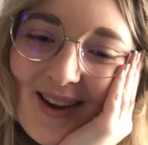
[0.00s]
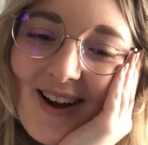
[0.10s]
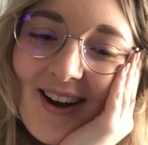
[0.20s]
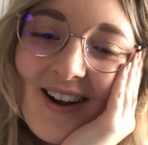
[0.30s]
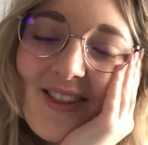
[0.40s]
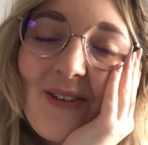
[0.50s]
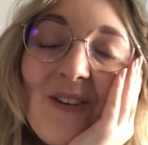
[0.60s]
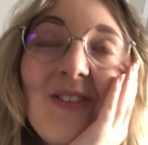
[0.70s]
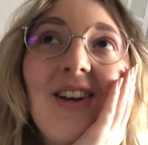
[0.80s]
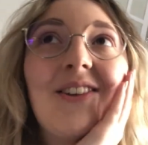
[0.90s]
I
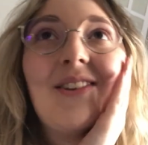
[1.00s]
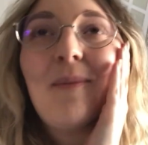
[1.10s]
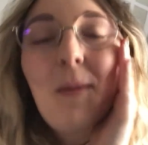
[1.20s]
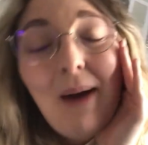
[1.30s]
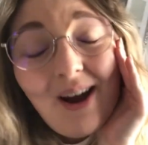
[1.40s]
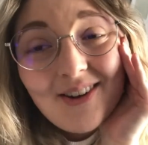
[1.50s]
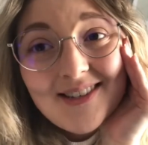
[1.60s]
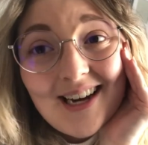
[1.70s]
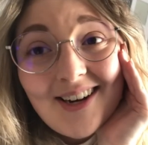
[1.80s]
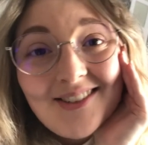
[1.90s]
thought, seeing as I was at my
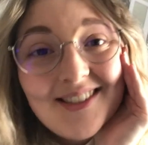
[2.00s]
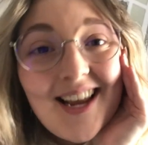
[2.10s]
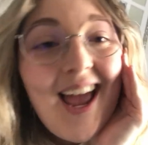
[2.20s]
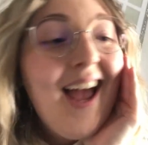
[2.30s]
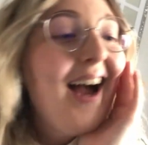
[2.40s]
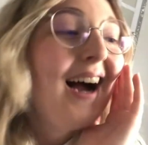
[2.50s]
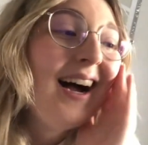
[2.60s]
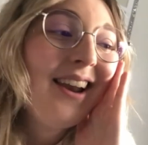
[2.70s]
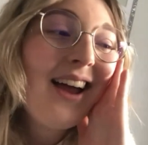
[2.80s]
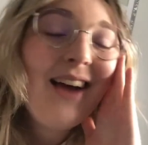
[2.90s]
parents' house
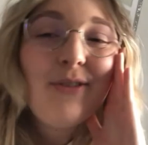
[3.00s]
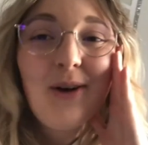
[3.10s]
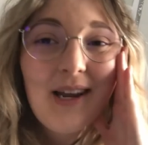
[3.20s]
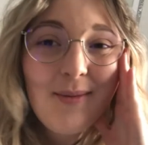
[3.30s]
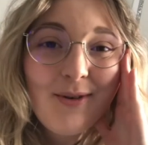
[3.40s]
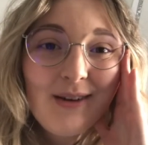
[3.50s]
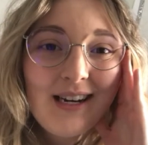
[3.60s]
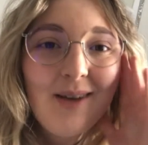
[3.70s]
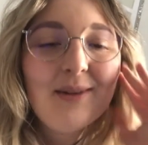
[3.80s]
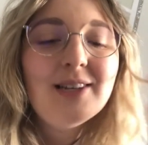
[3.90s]
and I haven't got any more
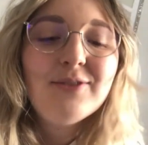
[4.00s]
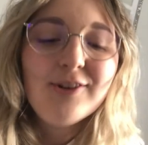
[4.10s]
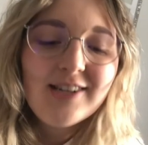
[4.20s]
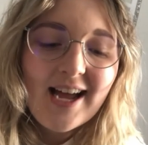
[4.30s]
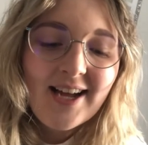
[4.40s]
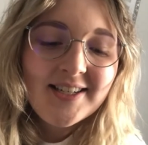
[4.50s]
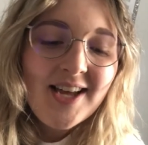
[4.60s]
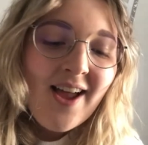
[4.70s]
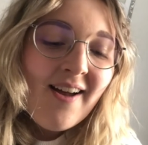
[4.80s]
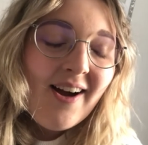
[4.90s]
reading updates for you yet,
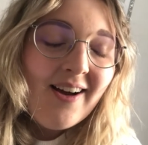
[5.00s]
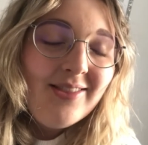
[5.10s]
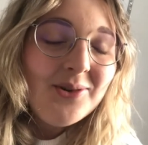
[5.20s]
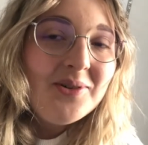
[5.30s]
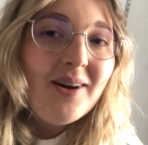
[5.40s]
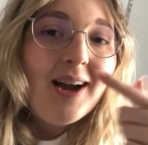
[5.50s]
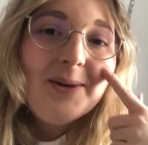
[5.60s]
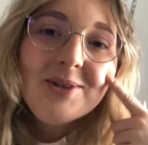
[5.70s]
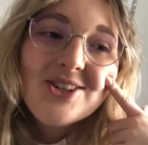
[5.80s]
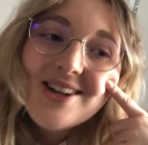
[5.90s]
I thought I
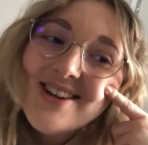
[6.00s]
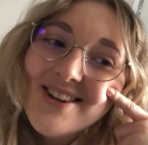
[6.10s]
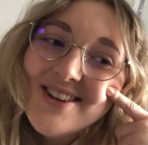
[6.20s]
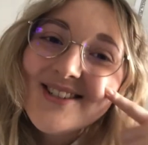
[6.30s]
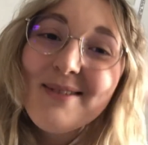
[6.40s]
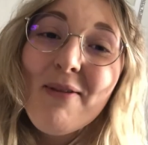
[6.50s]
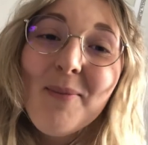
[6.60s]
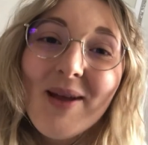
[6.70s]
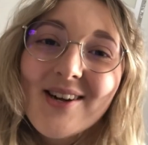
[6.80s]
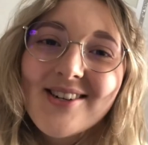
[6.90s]
would show you some of the
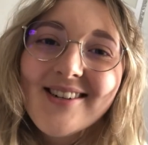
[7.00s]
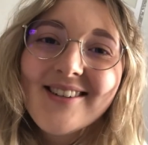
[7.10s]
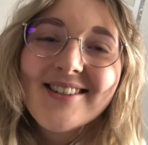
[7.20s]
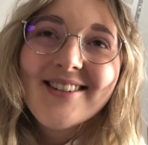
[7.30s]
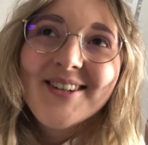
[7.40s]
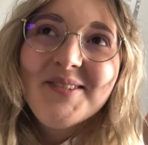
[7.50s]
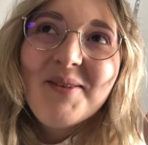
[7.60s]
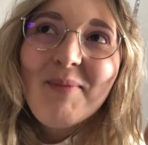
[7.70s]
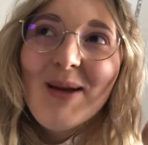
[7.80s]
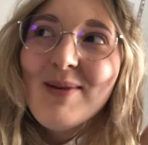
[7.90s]
pictures
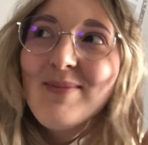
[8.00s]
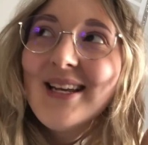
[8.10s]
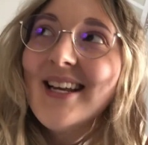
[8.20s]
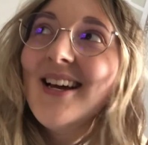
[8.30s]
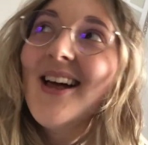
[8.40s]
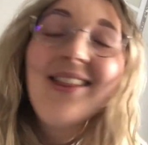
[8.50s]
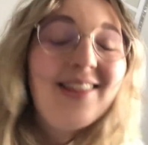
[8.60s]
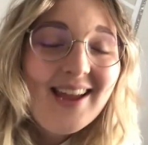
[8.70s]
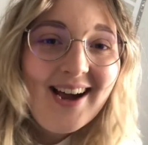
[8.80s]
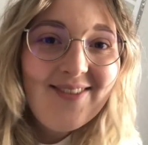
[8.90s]
of baby me that
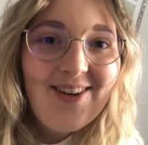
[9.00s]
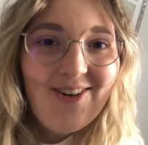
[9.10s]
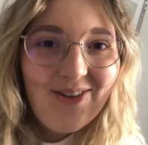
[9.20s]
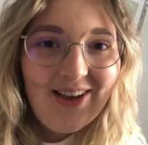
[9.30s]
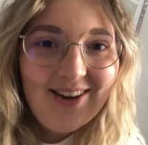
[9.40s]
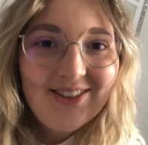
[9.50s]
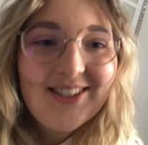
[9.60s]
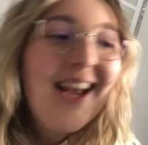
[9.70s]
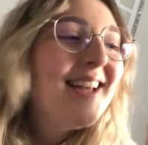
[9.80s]
they have around the house.